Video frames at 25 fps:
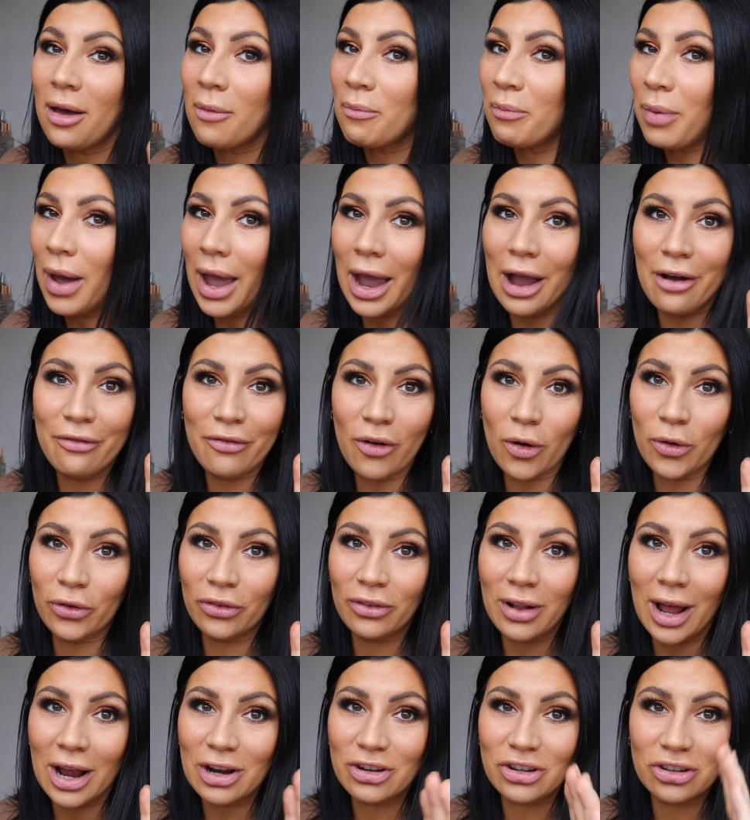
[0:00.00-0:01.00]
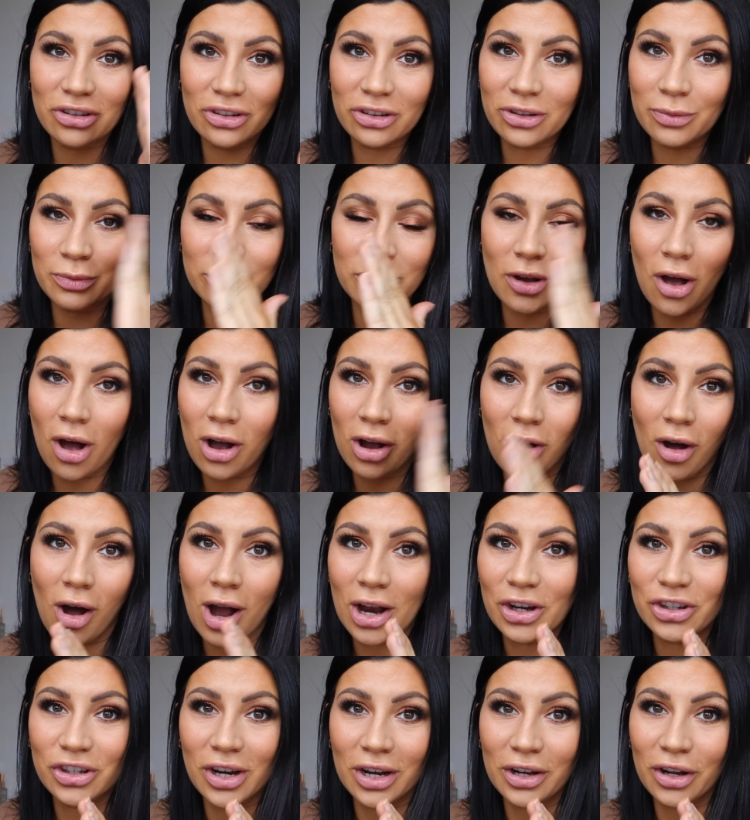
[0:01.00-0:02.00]
pair of false lashes and some dark
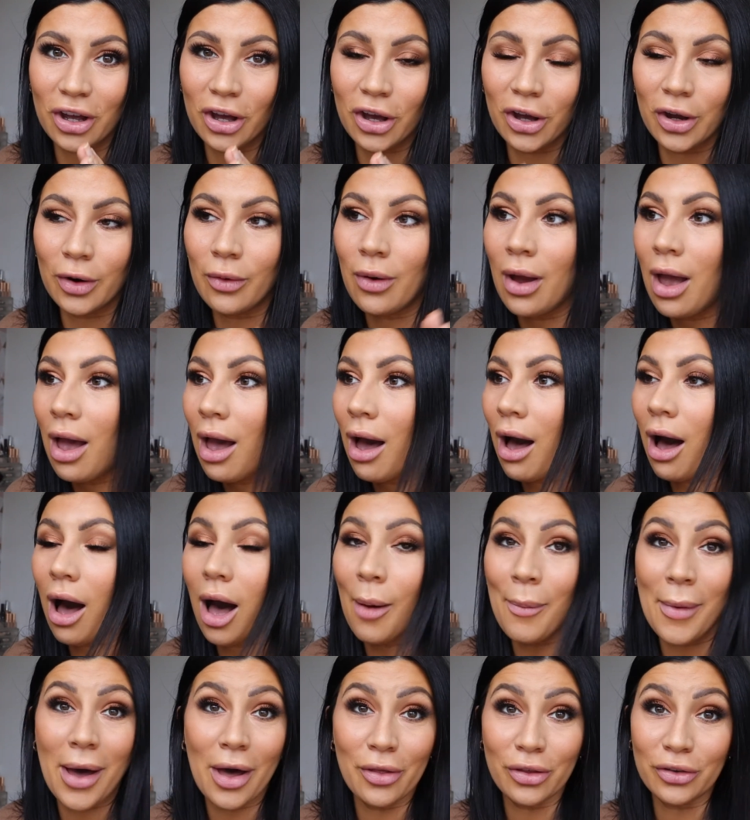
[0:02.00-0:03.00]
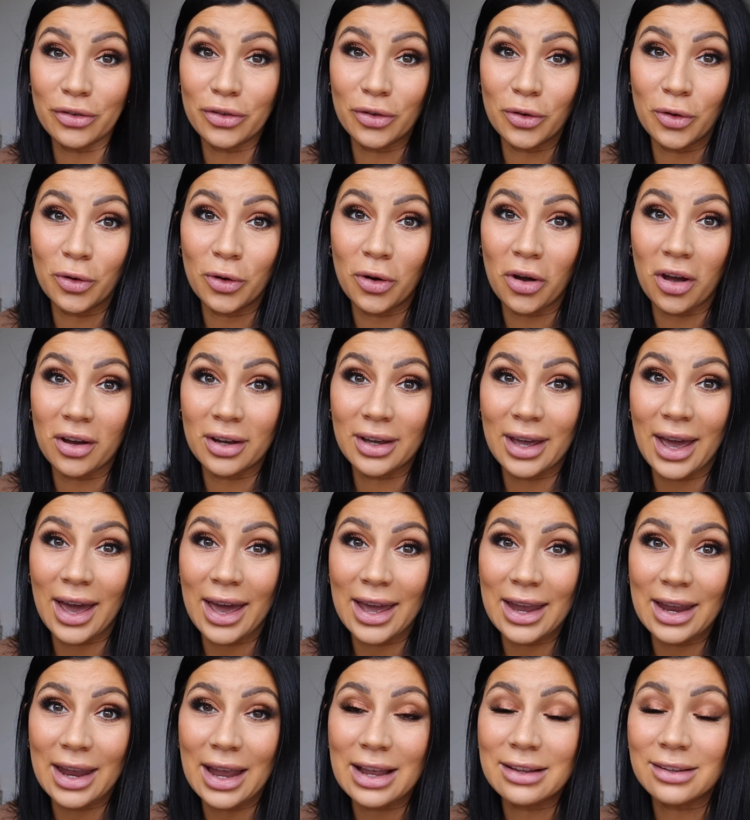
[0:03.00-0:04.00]
eyeshadow, I'm out the door,
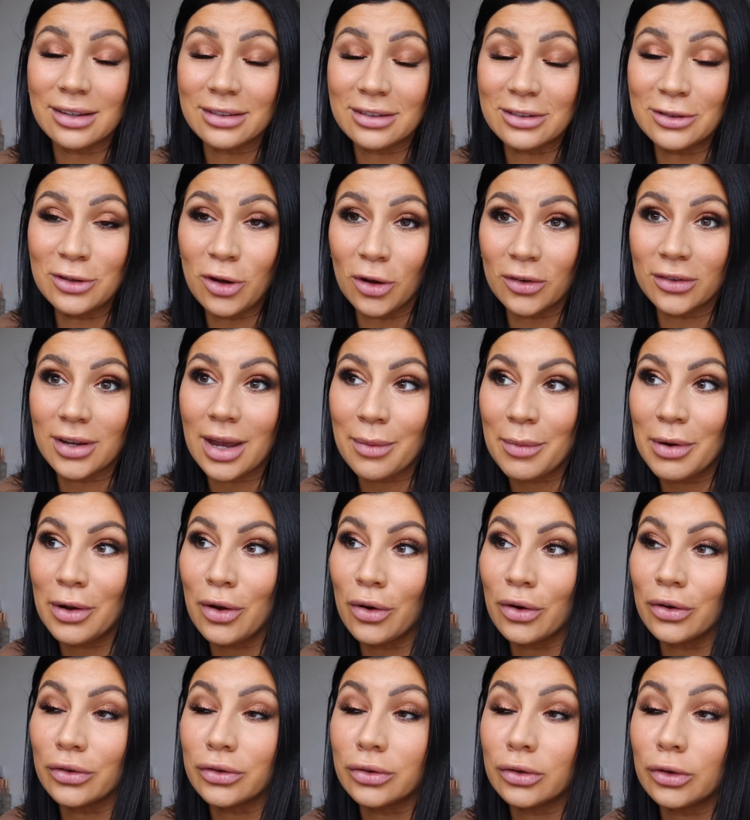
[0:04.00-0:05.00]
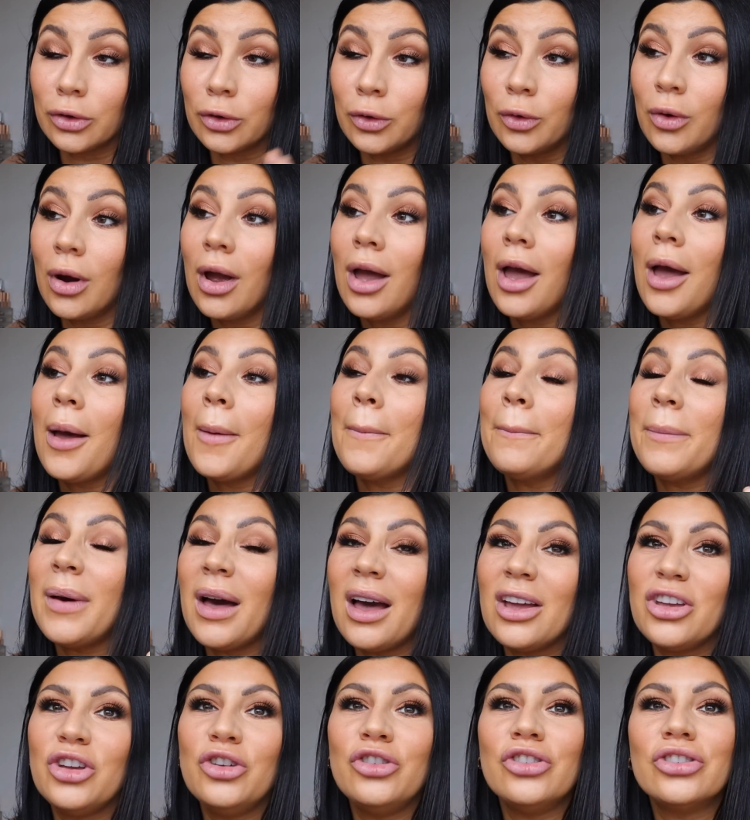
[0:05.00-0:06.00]
okay? It does not take me long at all.
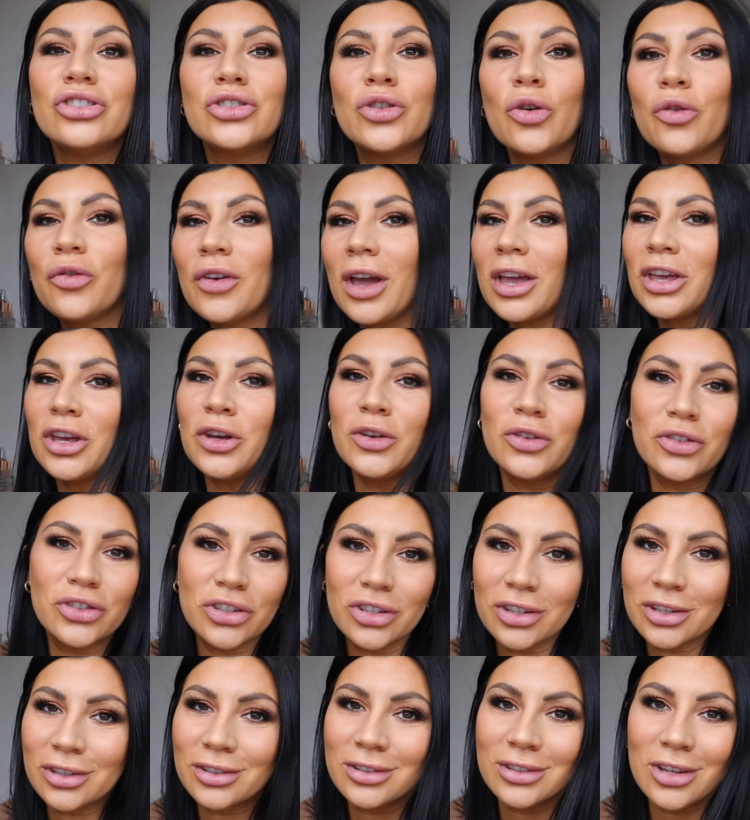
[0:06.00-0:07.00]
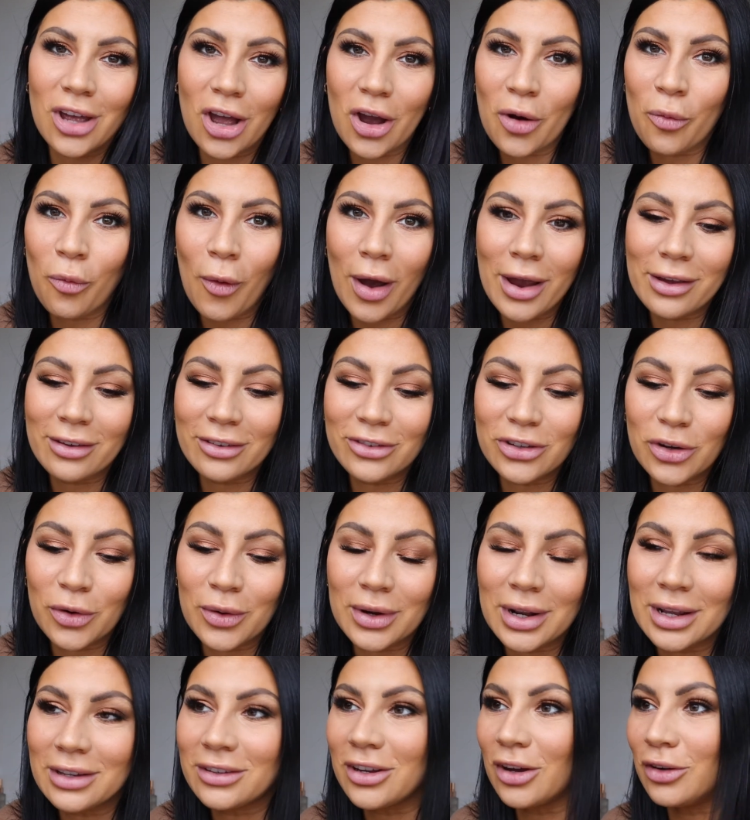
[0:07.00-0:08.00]
But you just sort of get used to certain ways of
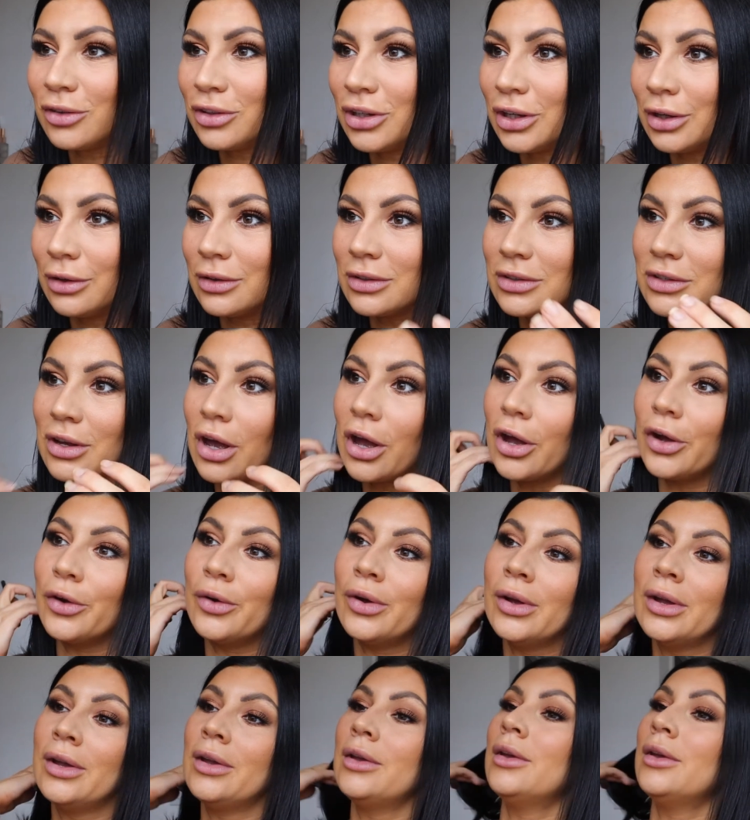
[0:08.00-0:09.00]
doing it, don't you? So,